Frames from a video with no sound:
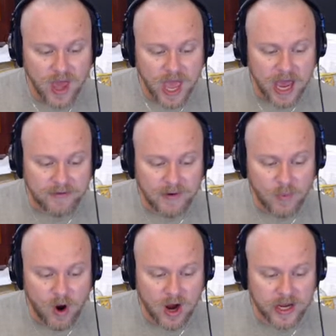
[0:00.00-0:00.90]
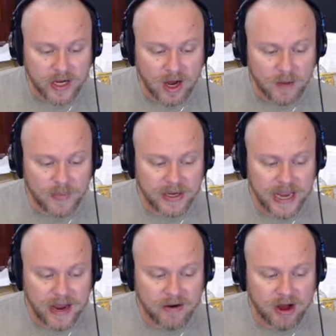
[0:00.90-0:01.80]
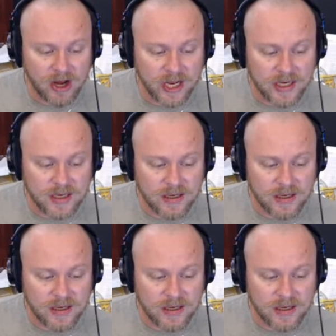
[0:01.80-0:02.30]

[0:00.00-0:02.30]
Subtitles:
and from walking up and down on it."